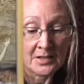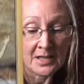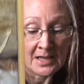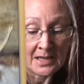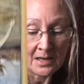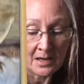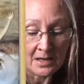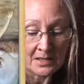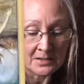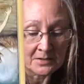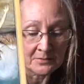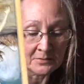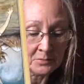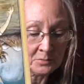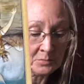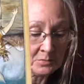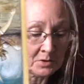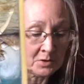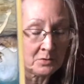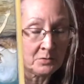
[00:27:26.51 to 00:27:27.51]
They're kind of
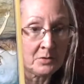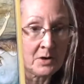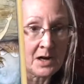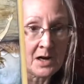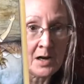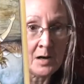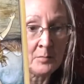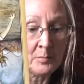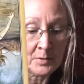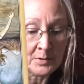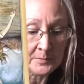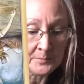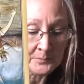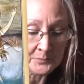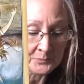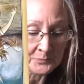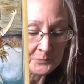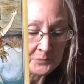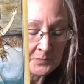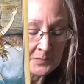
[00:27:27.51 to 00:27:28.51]
all caught up
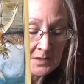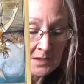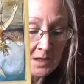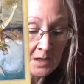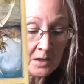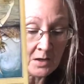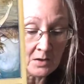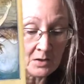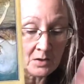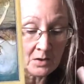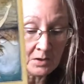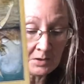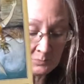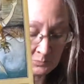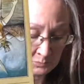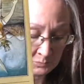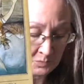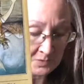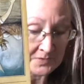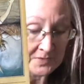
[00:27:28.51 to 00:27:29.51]

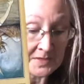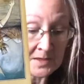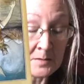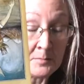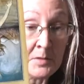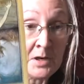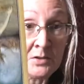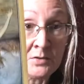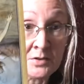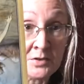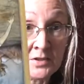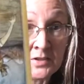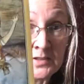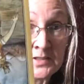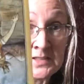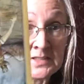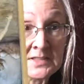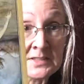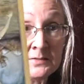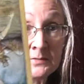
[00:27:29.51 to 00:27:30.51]
with the
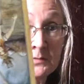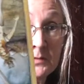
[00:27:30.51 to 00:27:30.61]
emotions